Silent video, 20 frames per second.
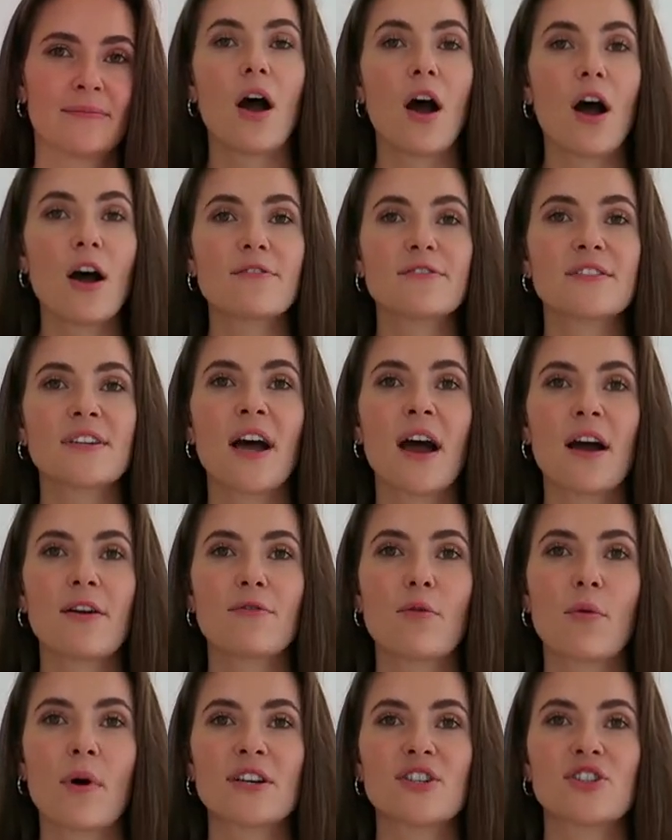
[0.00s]
After
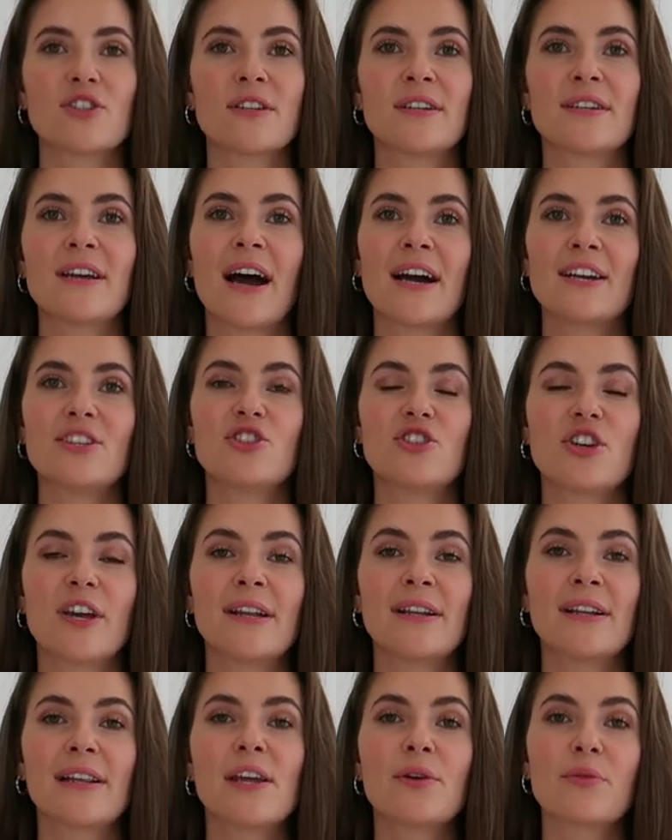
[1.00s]
I've washed it, I
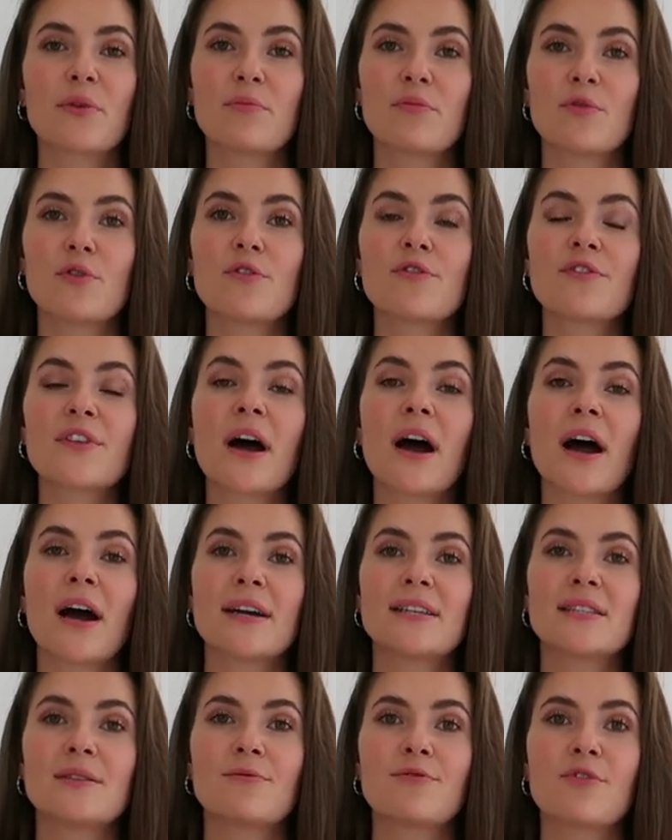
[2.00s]
gently remove the
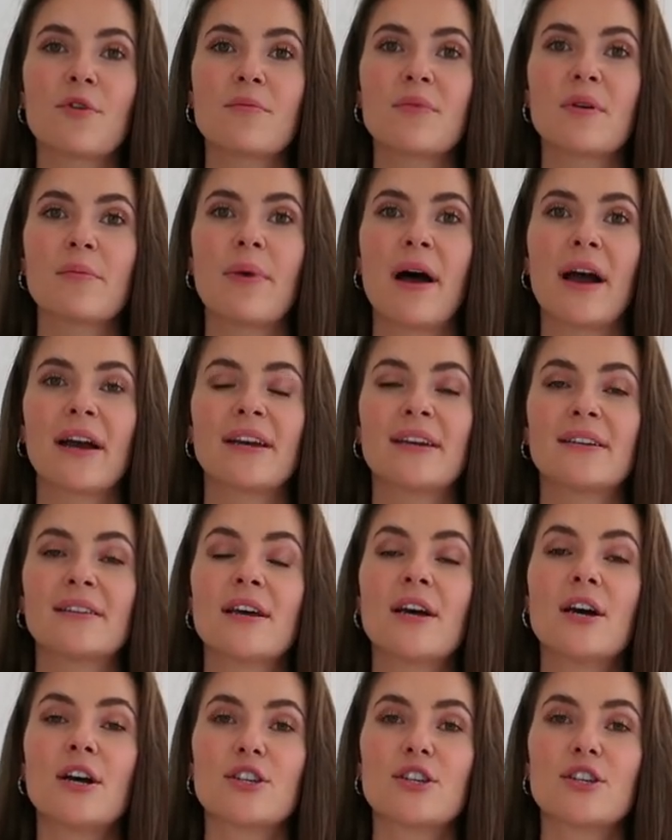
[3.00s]
item from the bucket,